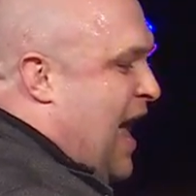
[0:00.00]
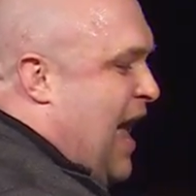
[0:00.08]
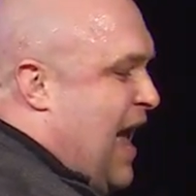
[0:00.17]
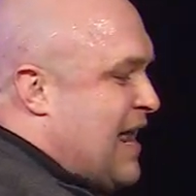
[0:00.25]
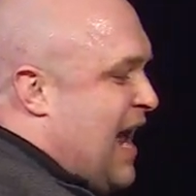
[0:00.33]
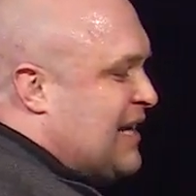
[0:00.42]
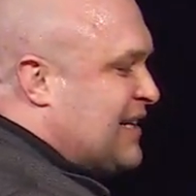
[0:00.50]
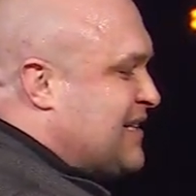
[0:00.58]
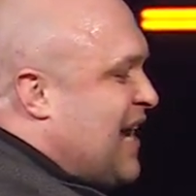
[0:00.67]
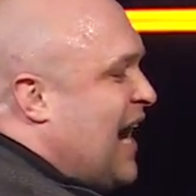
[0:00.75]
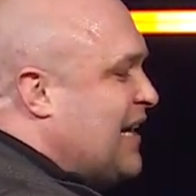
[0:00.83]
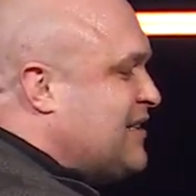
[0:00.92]
and I
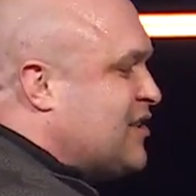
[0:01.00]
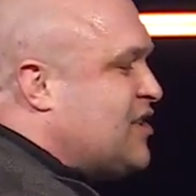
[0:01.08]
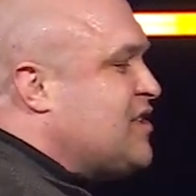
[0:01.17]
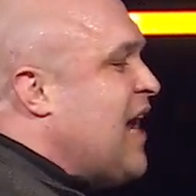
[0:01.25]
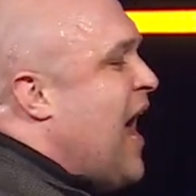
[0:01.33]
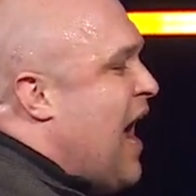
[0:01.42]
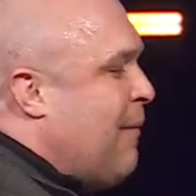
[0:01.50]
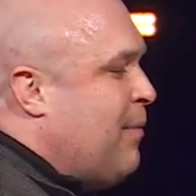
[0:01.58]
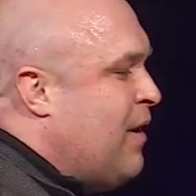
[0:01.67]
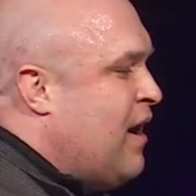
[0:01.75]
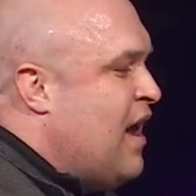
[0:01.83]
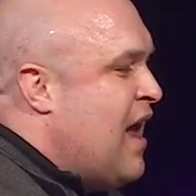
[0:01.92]
decided to
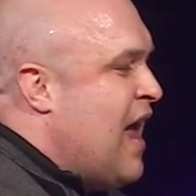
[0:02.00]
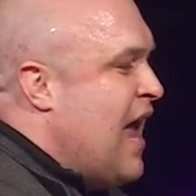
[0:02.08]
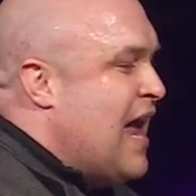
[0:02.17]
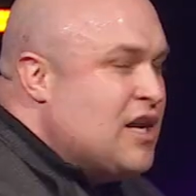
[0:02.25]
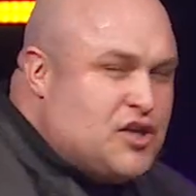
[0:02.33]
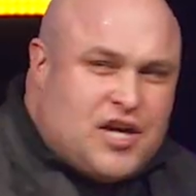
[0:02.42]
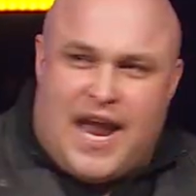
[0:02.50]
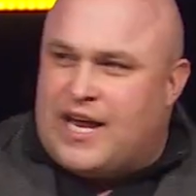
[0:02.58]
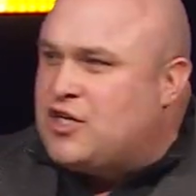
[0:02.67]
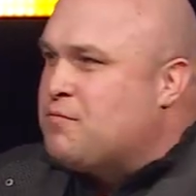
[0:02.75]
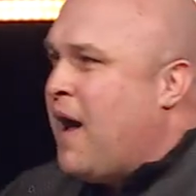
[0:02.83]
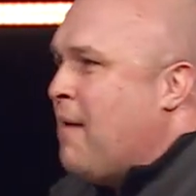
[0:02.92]
stop and
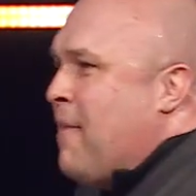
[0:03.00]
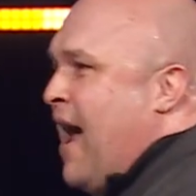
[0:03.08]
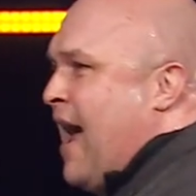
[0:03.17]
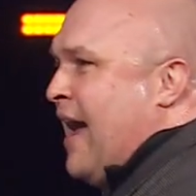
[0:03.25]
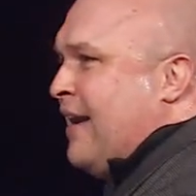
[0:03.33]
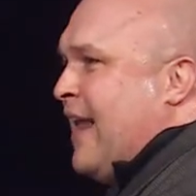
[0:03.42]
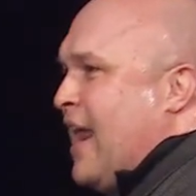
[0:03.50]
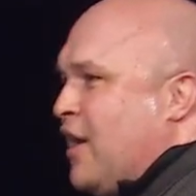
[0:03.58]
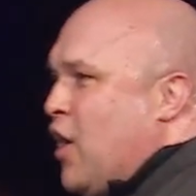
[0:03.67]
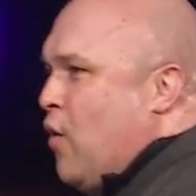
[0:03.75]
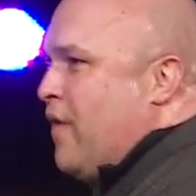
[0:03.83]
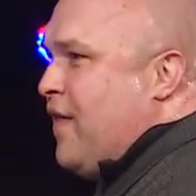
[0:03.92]
change my mind and
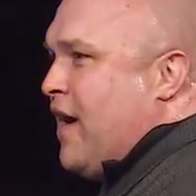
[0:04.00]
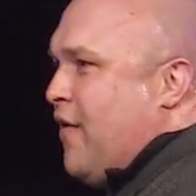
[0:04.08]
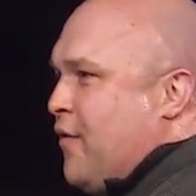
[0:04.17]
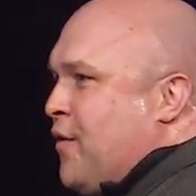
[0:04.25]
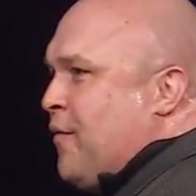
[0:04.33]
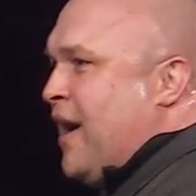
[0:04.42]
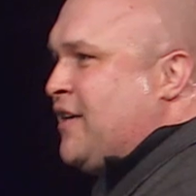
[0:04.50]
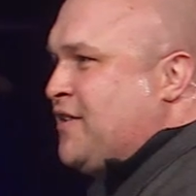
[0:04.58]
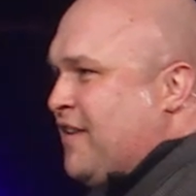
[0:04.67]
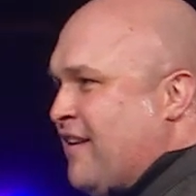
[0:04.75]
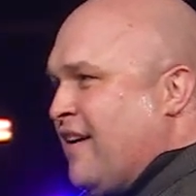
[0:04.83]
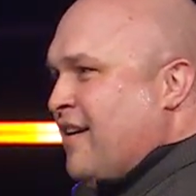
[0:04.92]
go in the other direction.